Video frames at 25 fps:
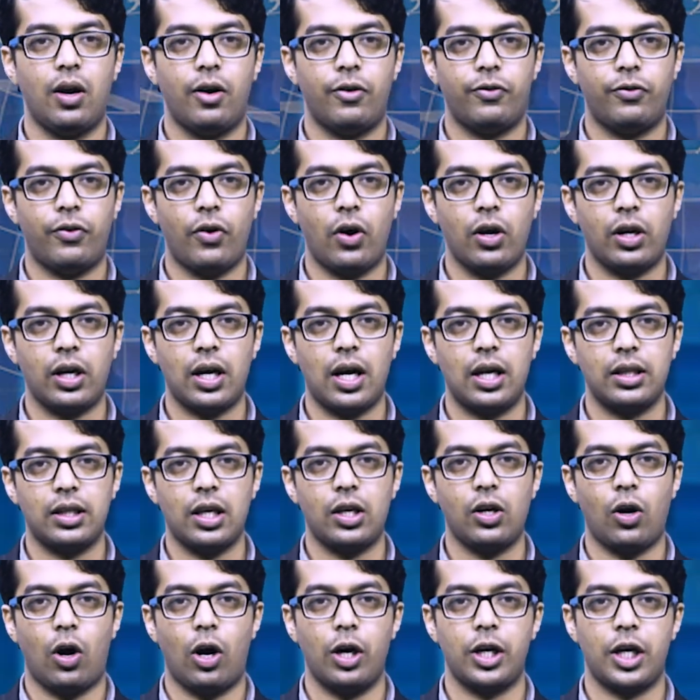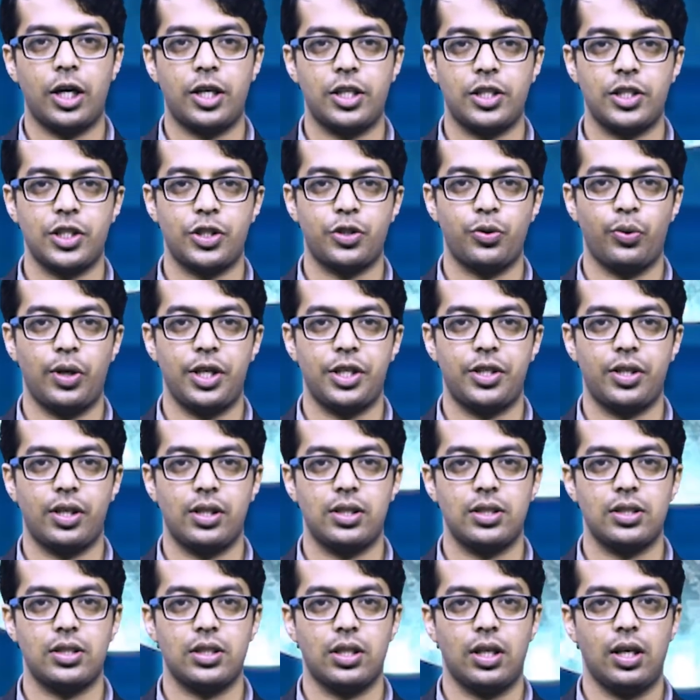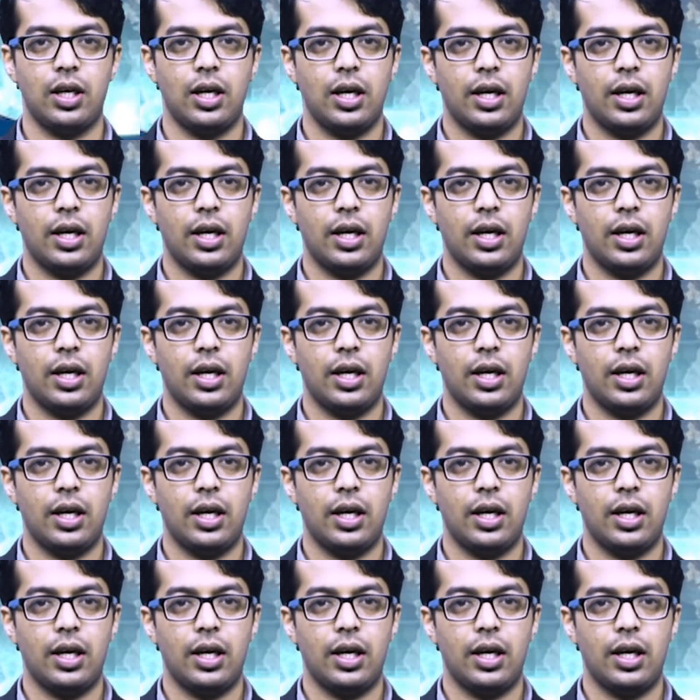For other audit situations,